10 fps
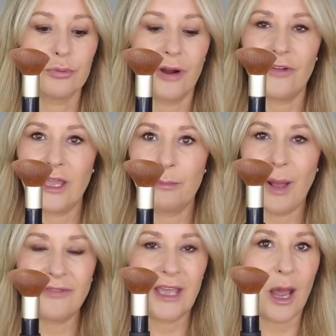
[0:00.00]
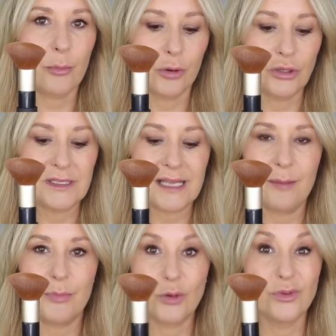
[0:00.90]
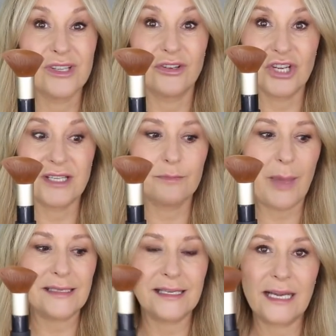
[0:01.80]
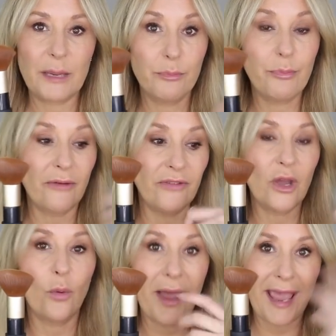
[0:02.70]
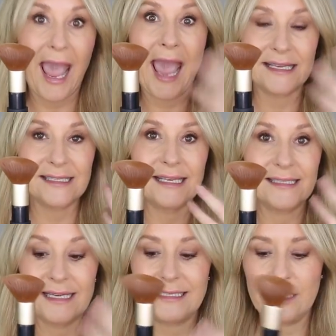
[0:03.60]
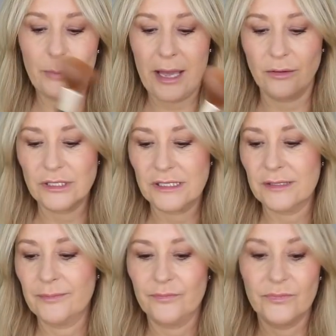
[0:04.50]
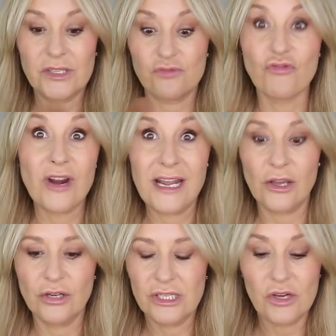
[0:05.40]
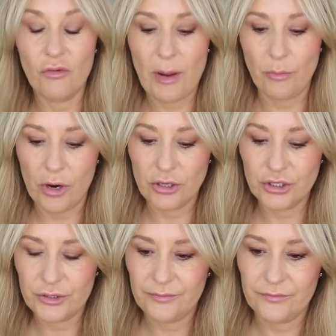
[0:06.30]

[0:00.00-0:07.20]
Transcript: buffing out bronzer, but also just basically buffing away excess setting powders. It's really good. It's a great brush.